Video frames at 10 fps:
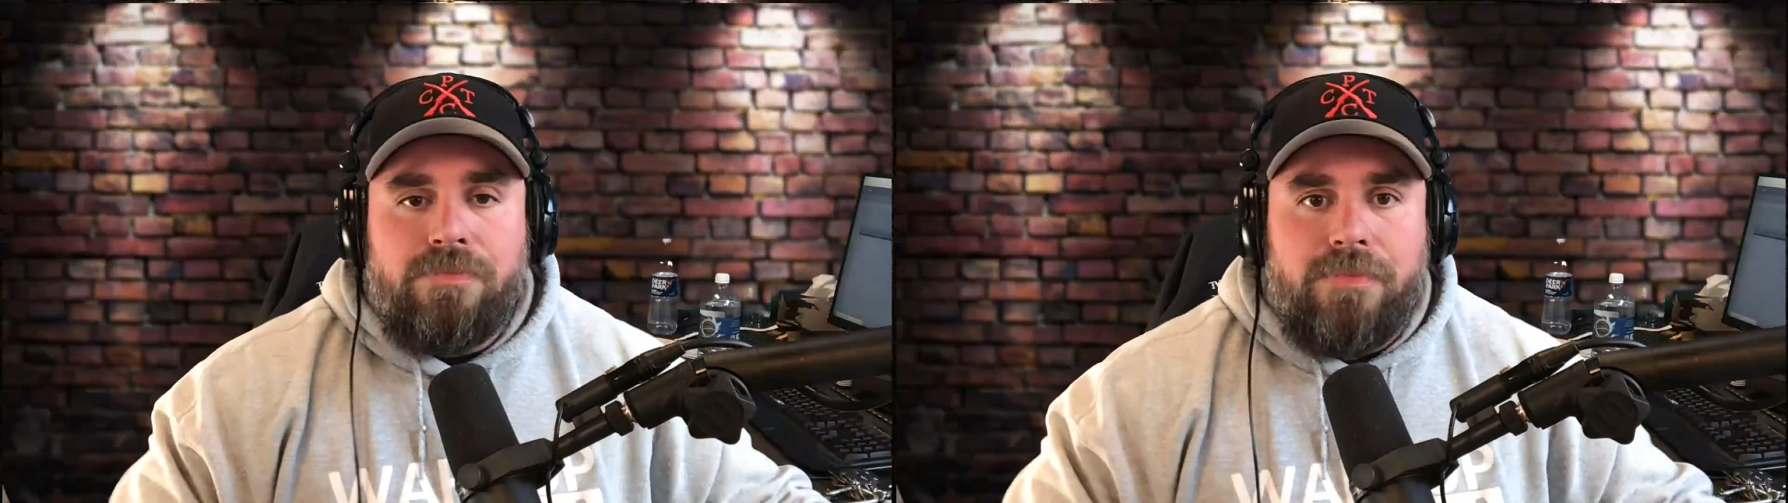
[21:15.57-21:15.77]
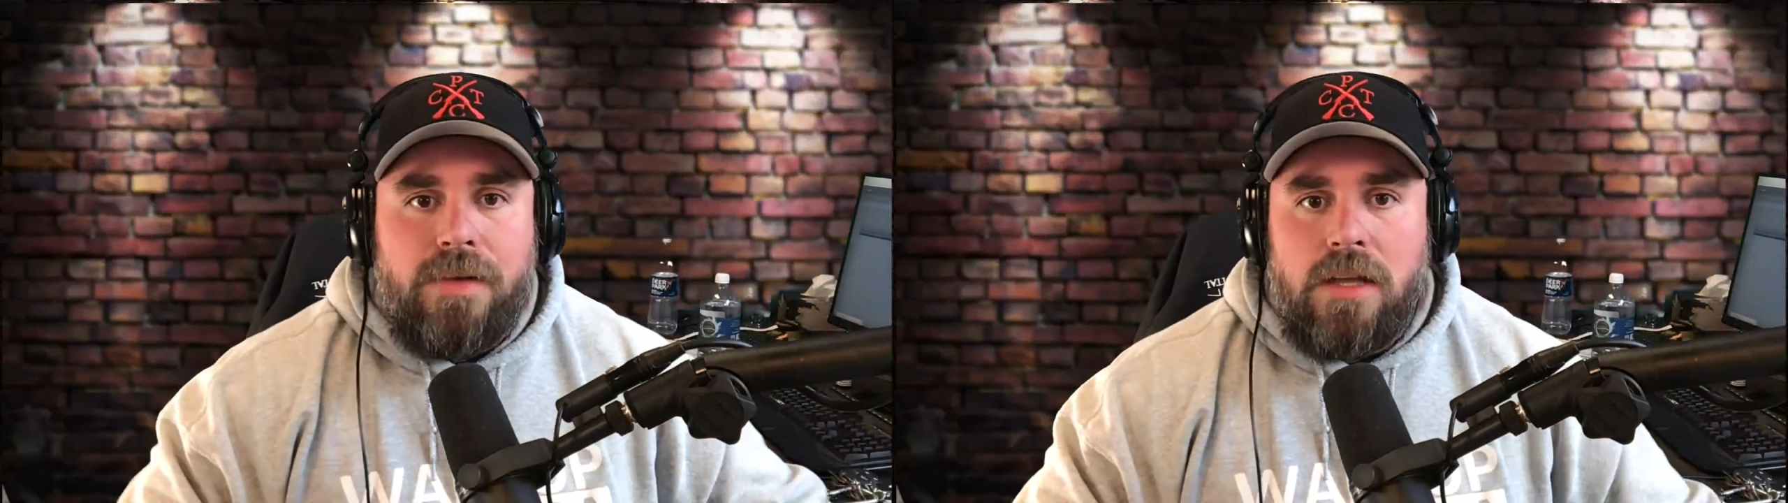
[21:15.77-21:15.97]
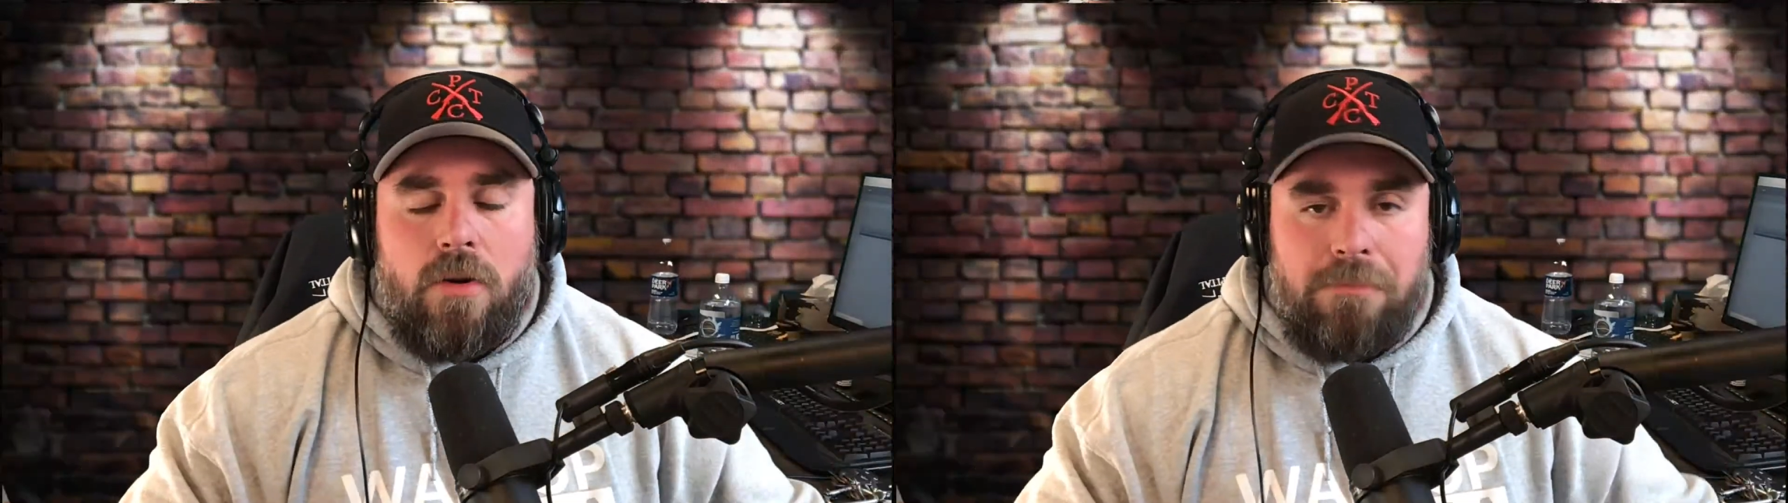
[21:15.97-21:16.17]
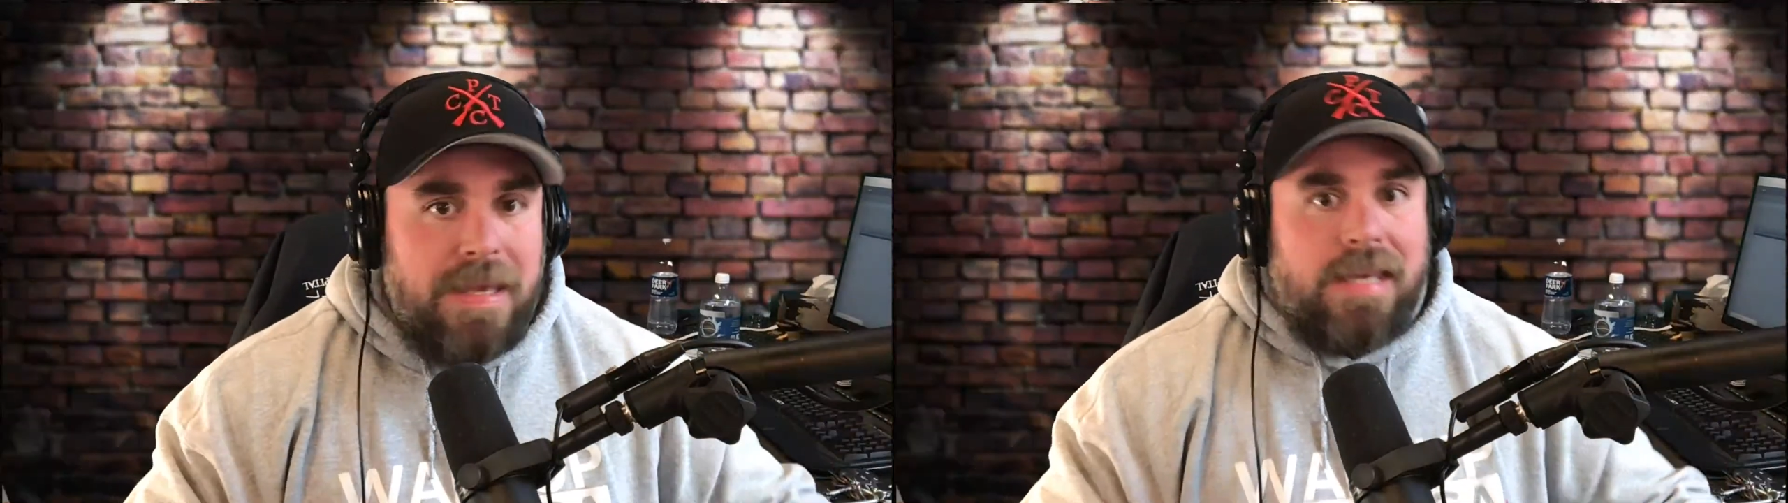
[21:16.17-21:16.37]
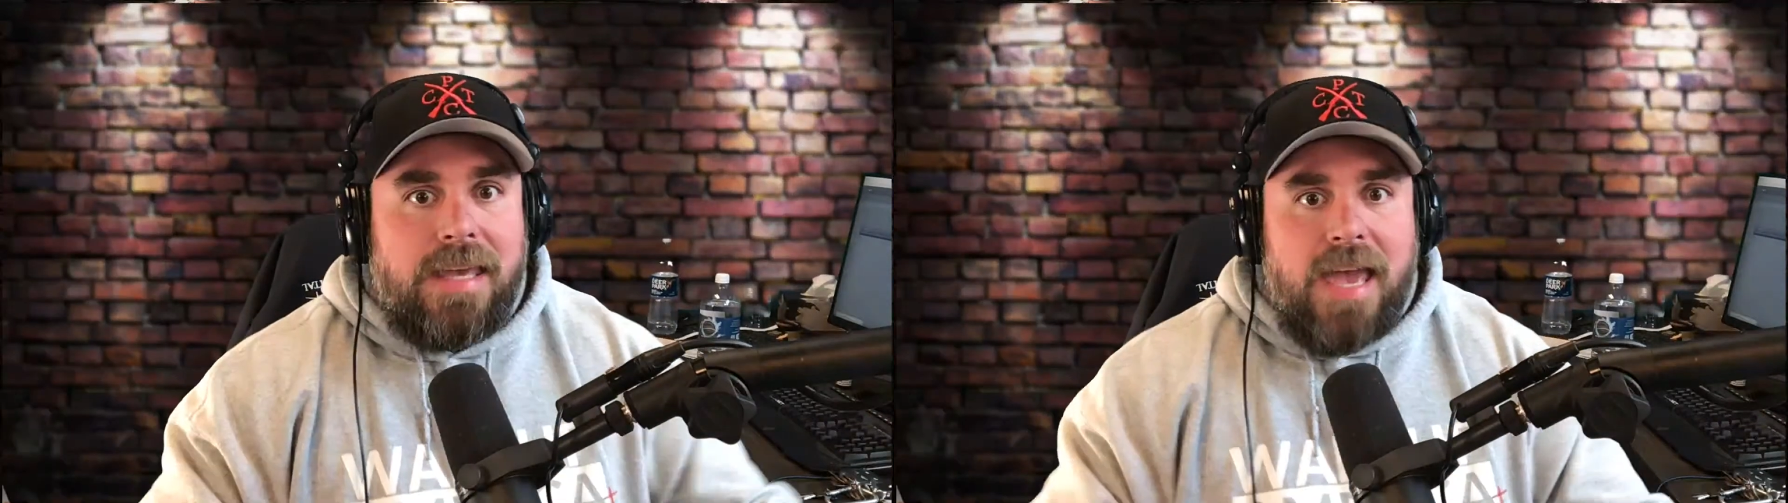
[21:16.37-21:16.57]

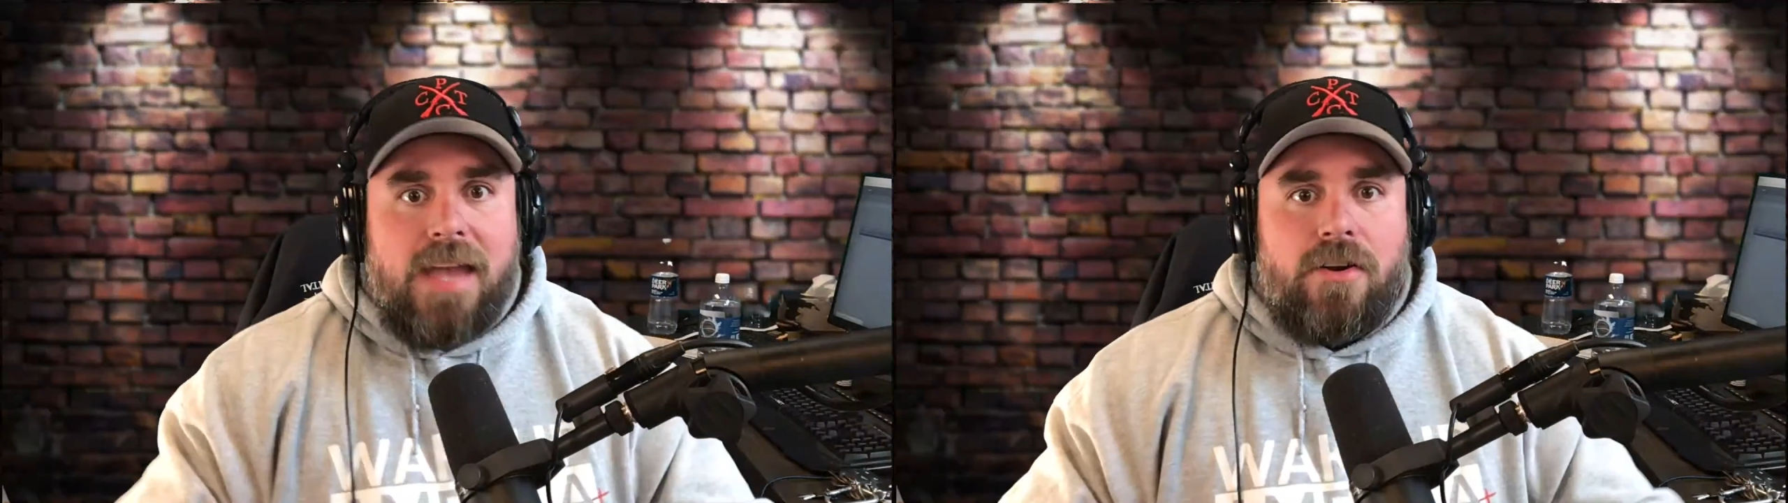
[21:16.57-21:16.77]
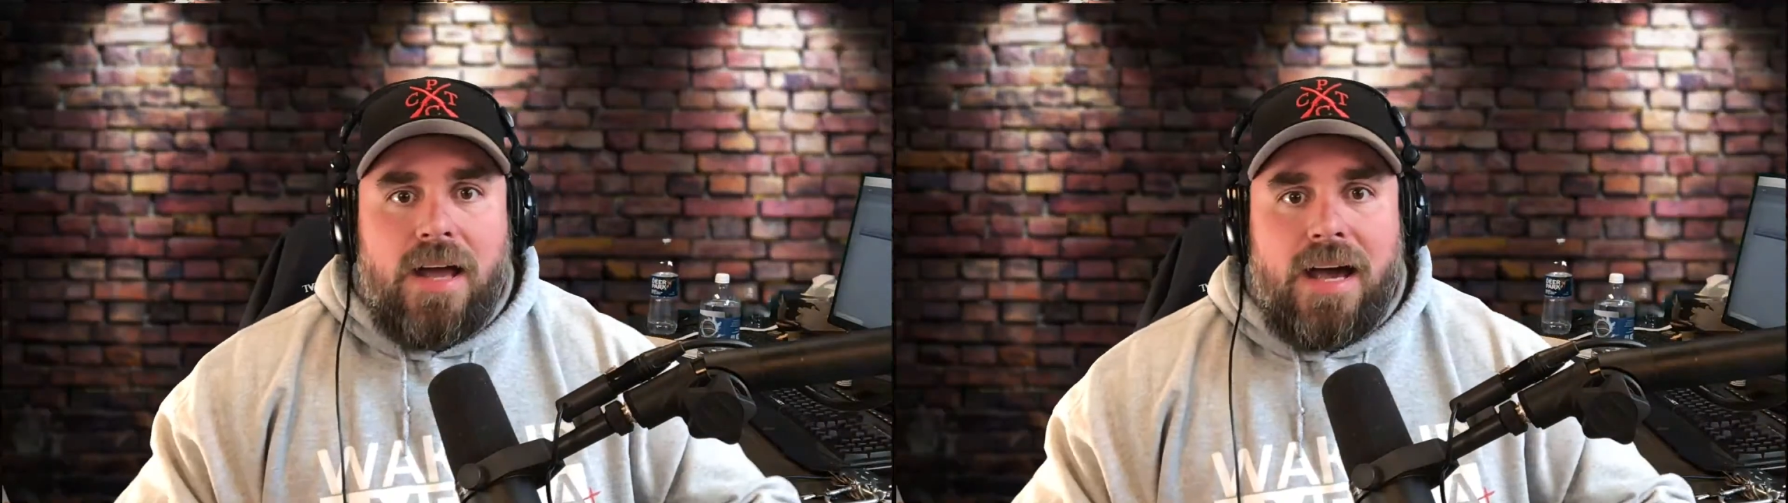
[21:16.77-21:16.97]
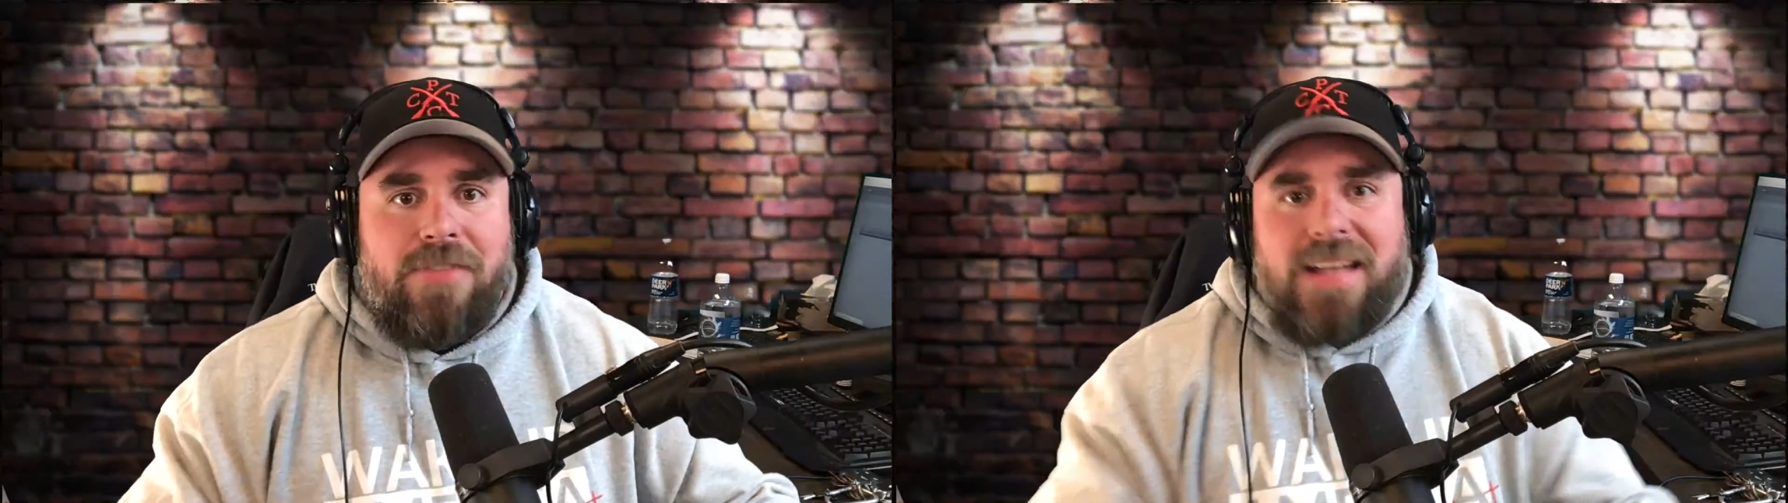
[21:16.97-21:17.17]
being gay or not.